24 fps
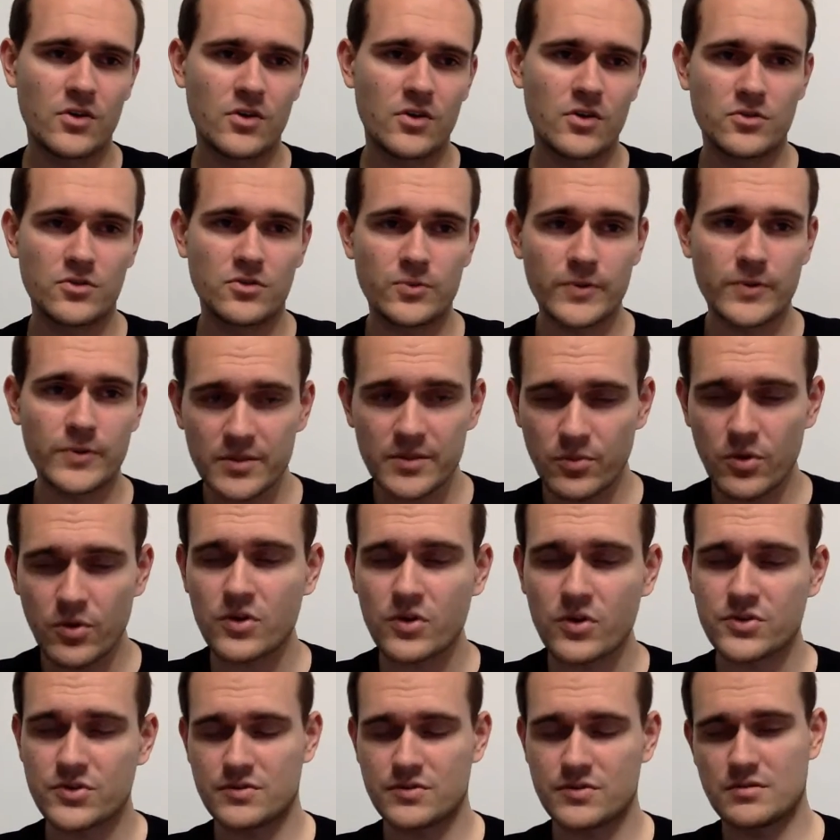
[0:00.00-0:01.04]
to read
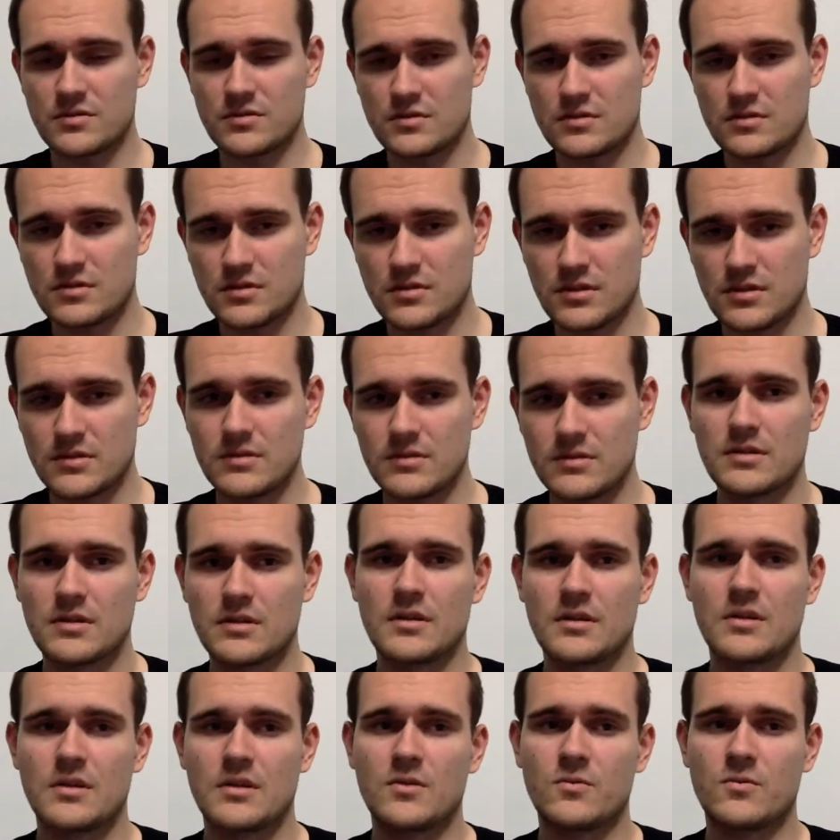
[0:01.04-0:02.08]
books
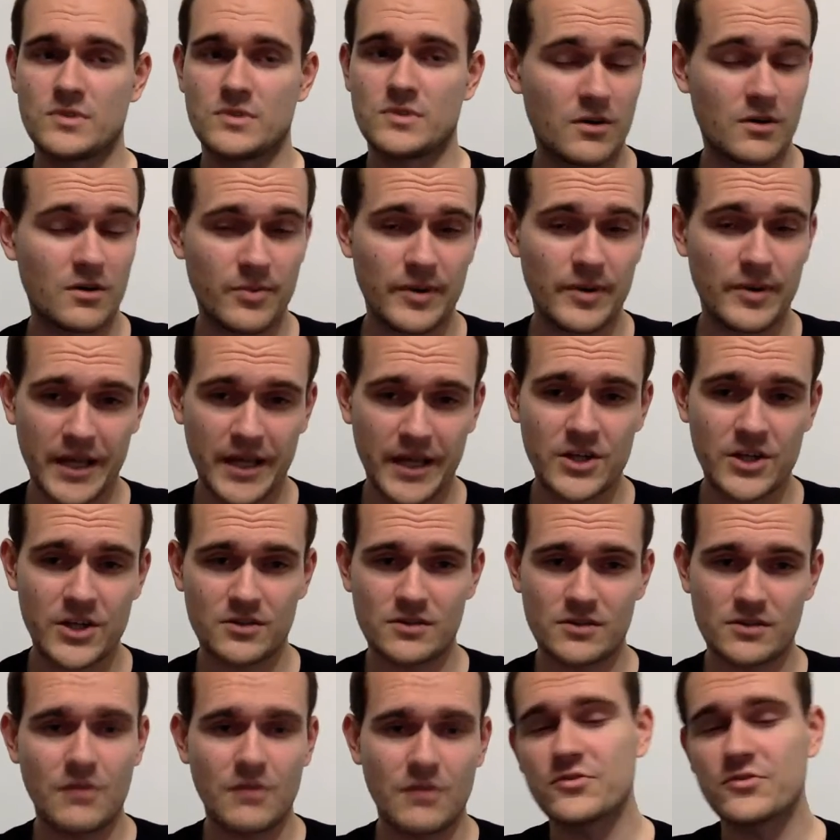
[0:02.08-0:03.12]
with our
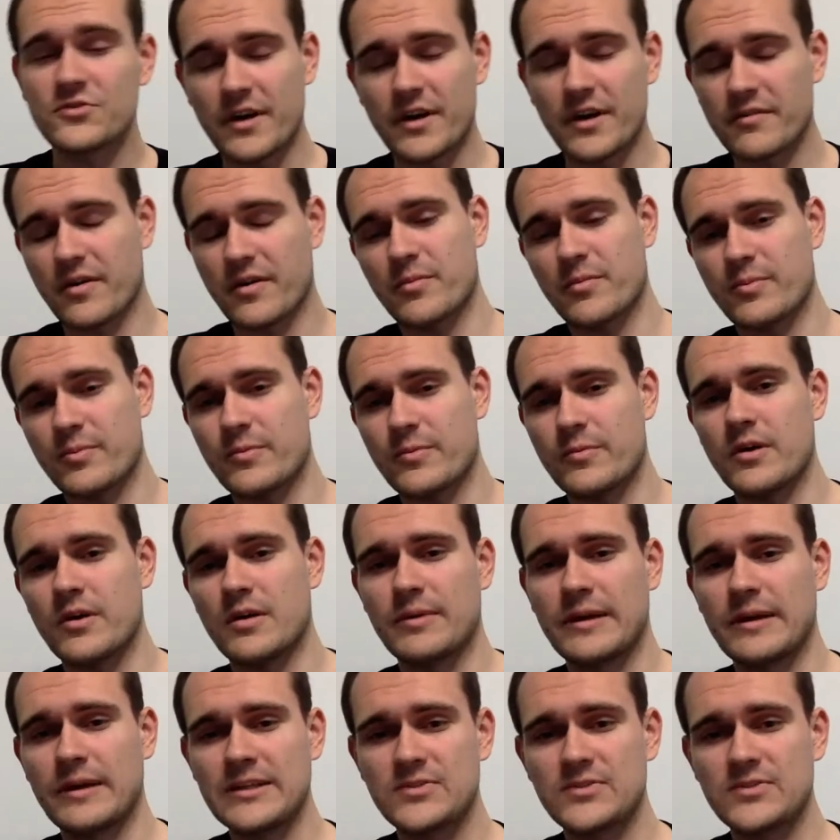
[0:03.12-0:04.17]
application. I was very,
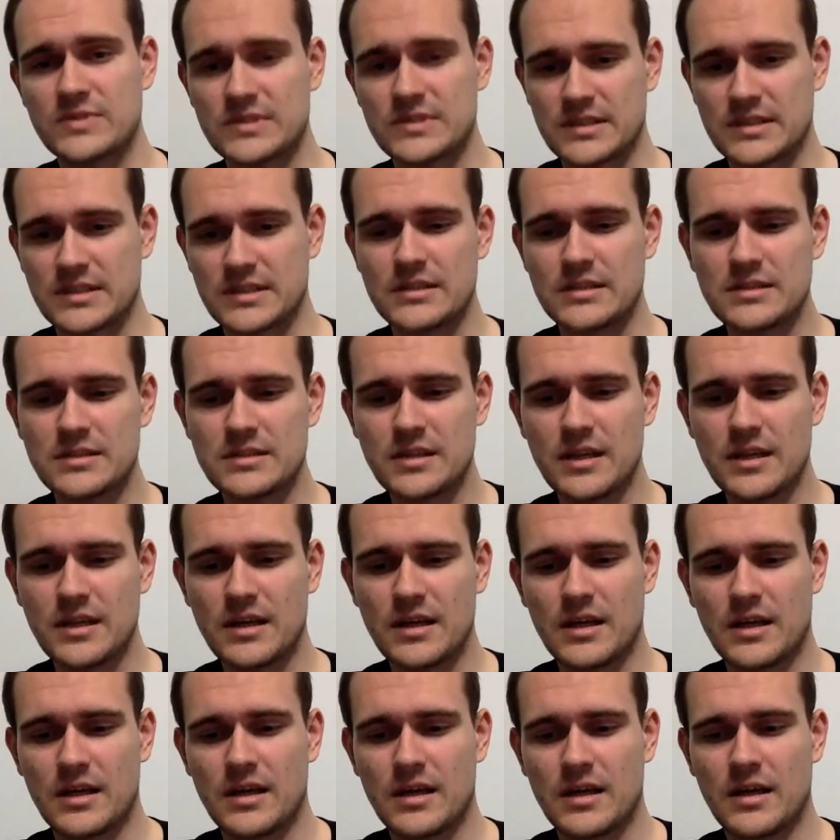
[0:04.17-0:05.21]
very pleased with this.
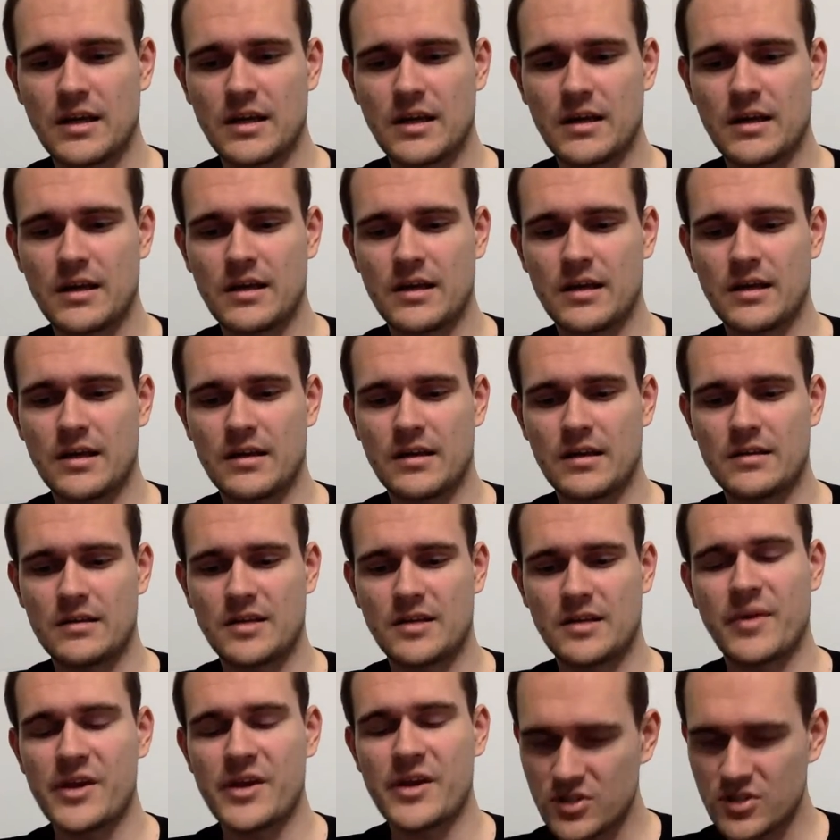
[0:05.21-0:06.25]
And
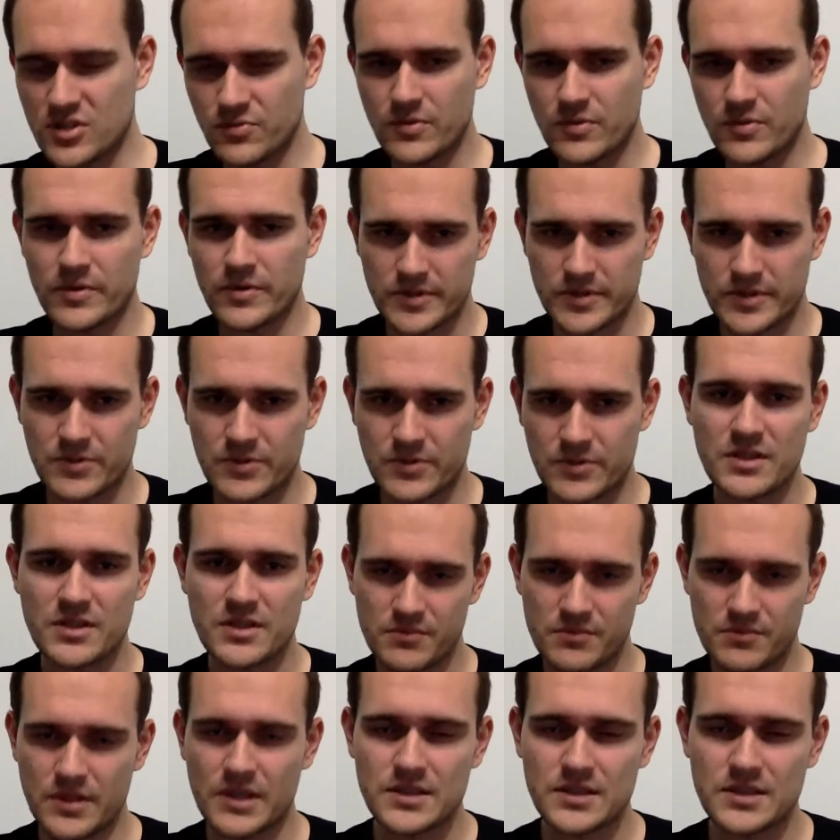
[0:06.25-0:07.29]
he mentioned there were
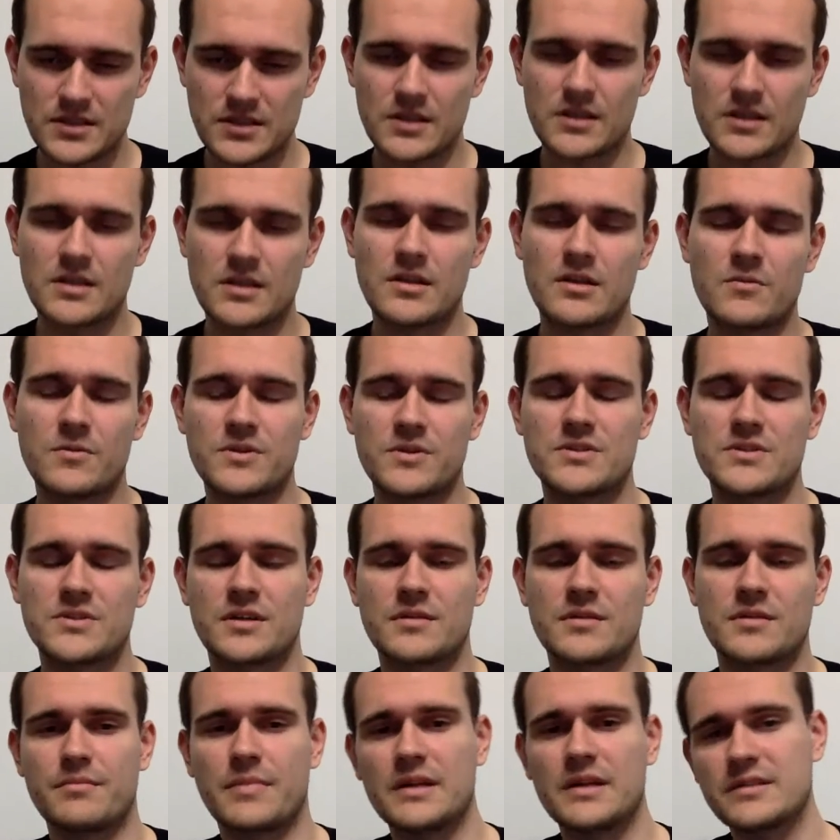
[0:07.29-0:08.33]
some, as I said, there were
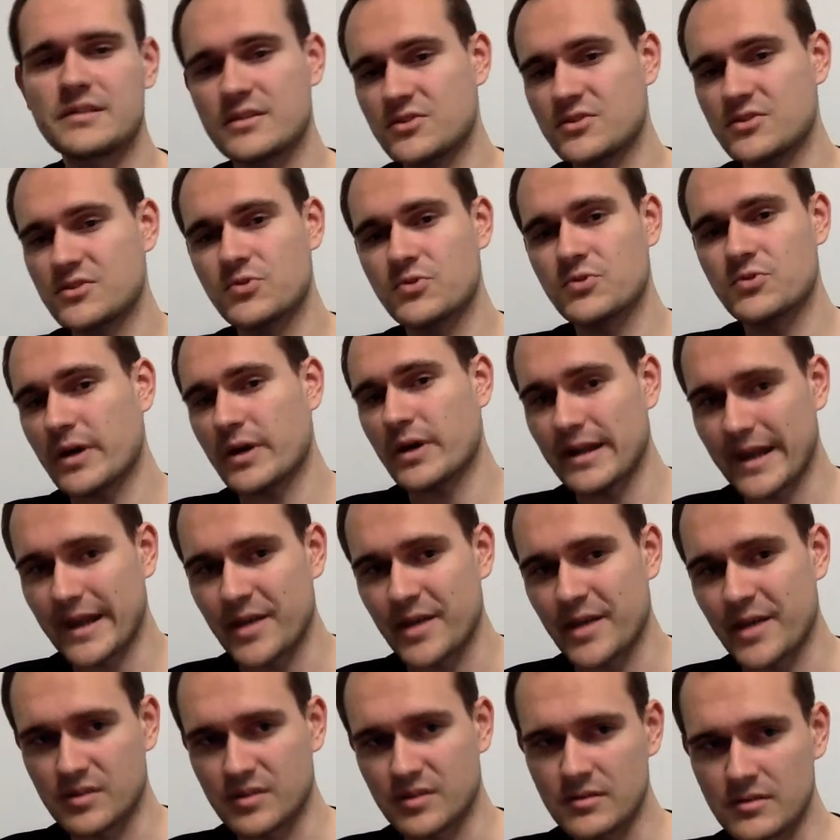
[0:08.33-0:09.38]
some buttons which were
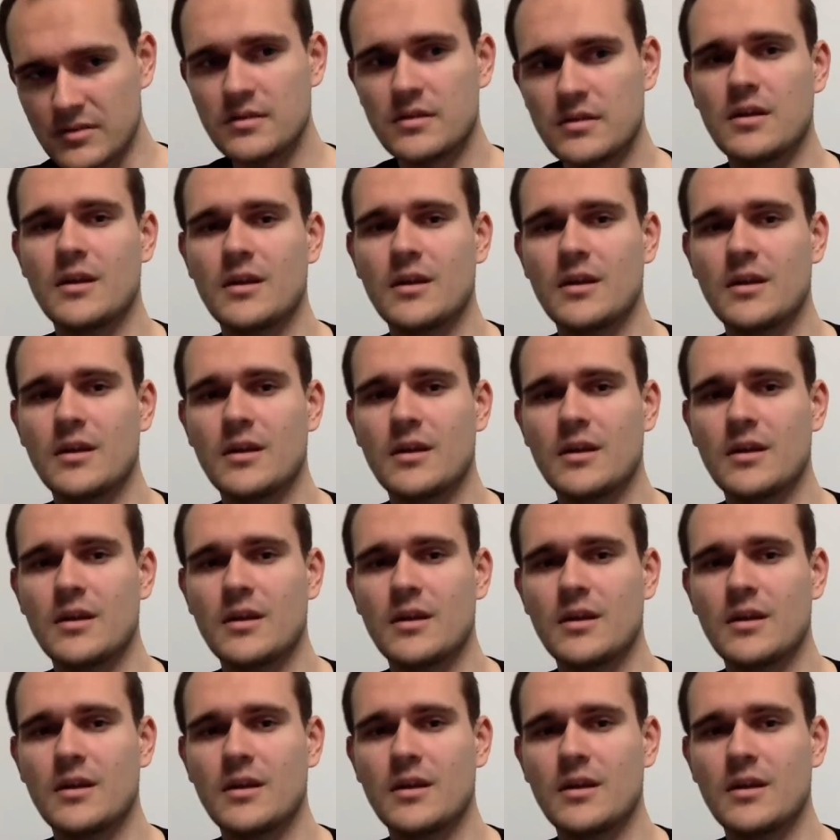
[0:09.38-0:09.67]
unlabeled.